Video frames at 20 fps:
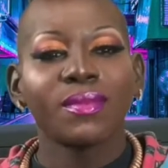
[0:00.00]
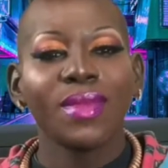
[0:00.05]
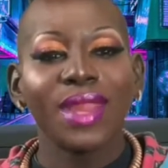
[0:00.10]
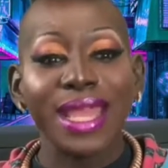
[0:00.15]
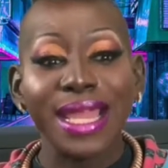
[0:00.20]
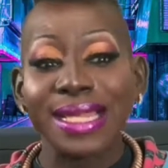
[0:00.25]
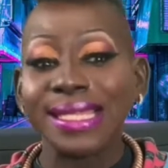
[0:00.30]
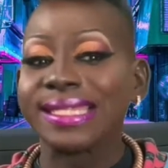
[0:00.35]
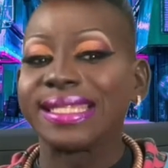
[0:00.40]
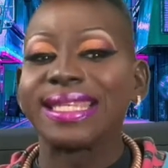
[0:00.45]

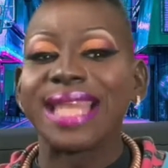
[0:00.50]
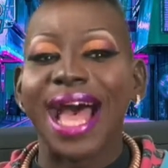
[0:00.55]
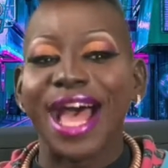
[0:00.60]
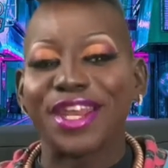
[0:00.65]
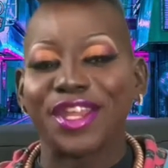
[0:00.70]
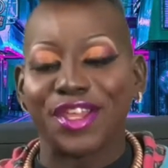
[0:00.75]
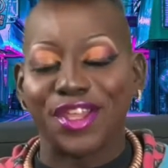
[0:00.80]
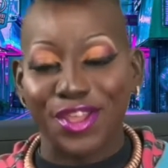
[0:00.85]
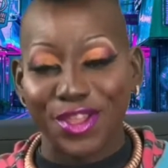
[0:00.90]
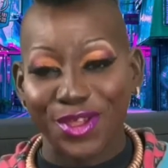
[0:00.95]
it's not
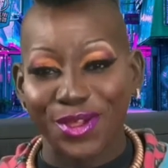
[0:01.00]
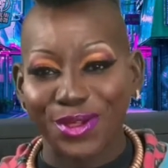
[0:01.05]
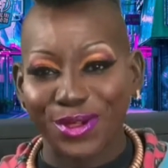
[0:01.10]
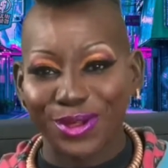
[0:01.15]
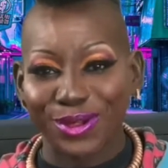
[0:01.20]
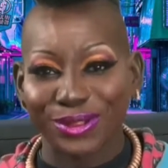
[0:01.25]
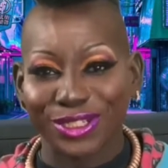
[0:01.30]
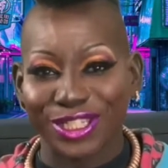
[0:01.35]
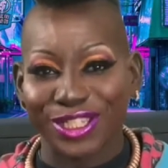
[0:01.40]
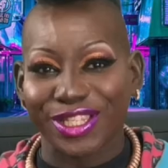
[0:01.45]

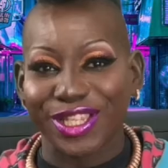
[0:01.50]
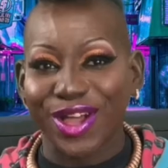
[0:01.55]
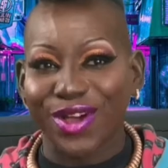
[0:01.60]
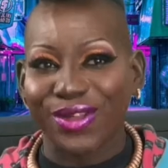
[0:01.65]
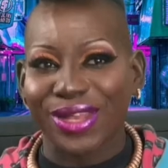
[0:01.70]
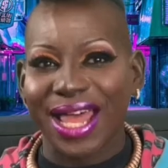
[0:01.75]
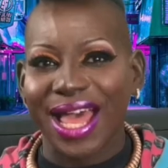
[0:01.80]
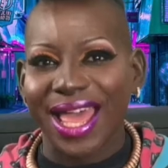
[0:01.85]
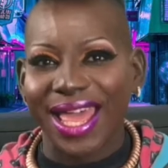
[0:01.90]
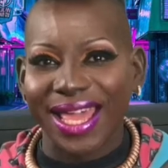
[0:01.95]
huge, so
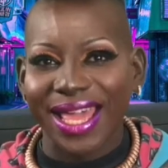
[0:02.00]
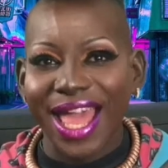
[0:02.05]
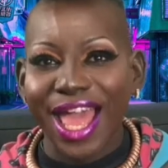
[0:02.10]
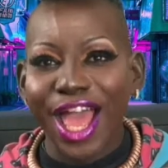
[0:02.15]
like,